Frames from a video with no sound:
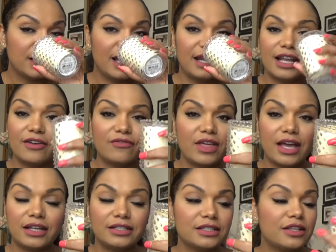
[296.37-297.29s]
I love
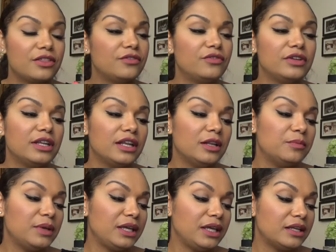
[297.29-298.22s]
that. the vanilla
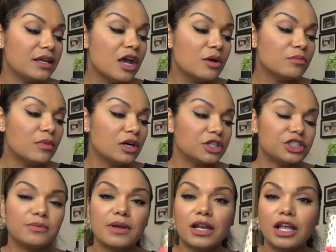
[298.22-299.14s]
bean
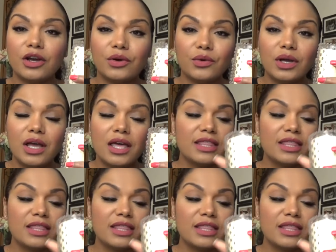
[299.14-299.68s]
marshmallow.